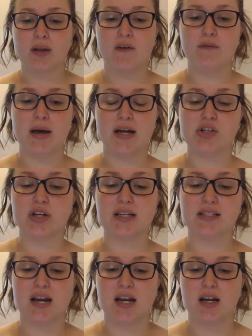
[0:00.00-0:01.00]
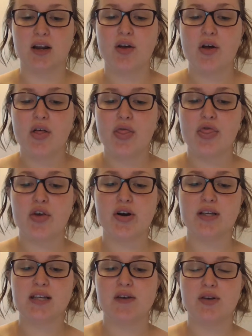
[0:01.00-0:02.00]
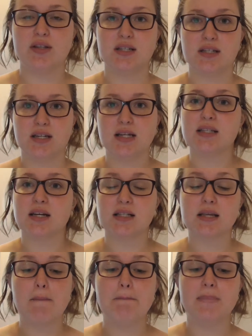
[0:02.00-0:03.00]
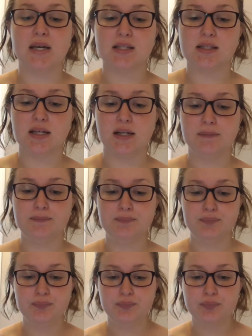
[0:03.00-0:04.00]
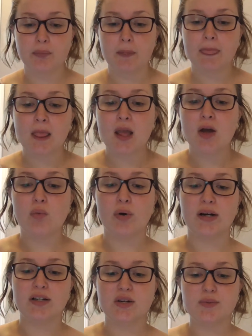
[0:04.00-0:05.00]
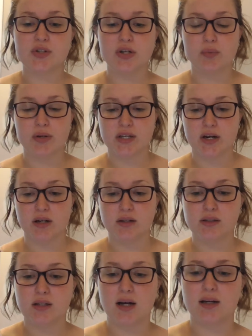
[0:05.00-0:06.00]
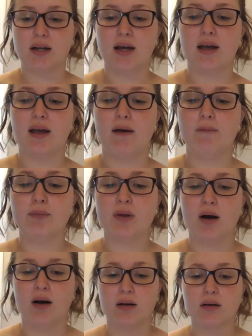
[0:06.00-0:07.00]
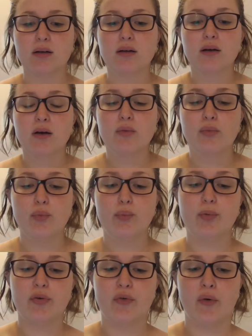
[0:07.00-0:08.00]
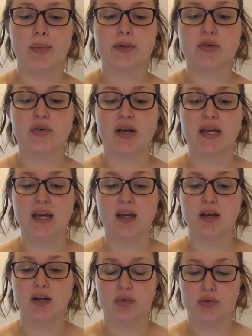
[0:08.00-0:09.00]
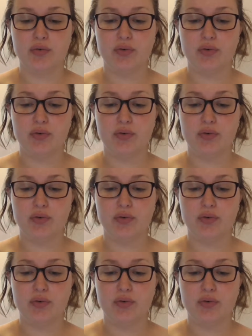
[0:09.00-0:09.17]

of magic is dated 3766 BC, when Egyptian wizard Tekna M. Ankh performed for King Canute.